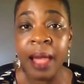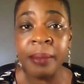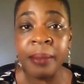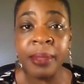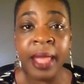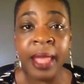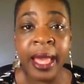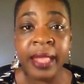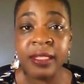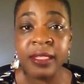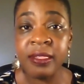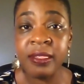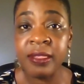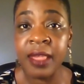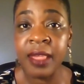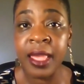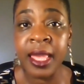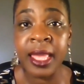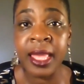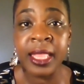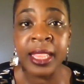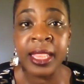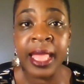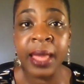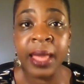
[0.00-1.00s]
I'm not
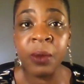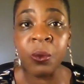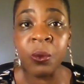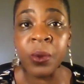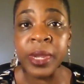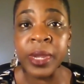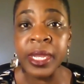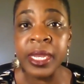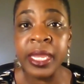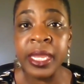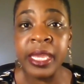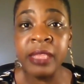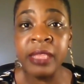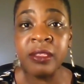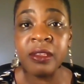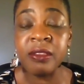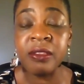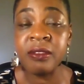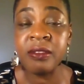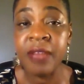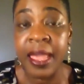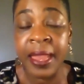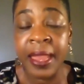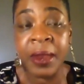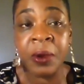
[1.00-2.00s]
saying that we need to
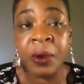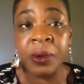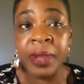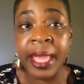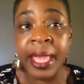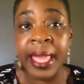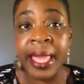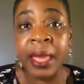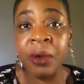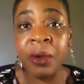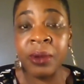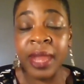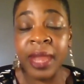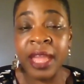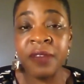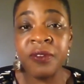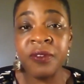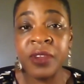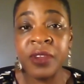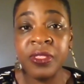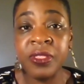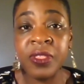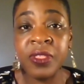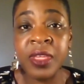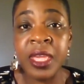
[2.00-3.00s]
tear down
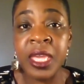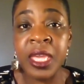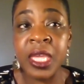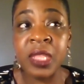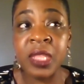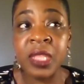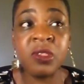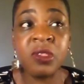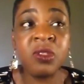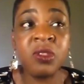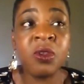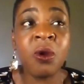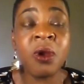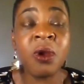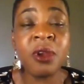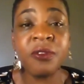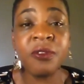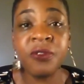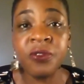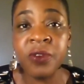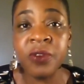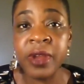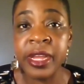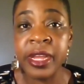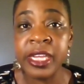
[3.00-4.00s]
everything and start
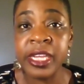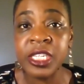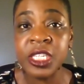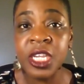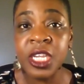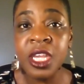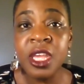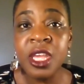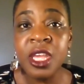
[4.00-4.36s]
fresh.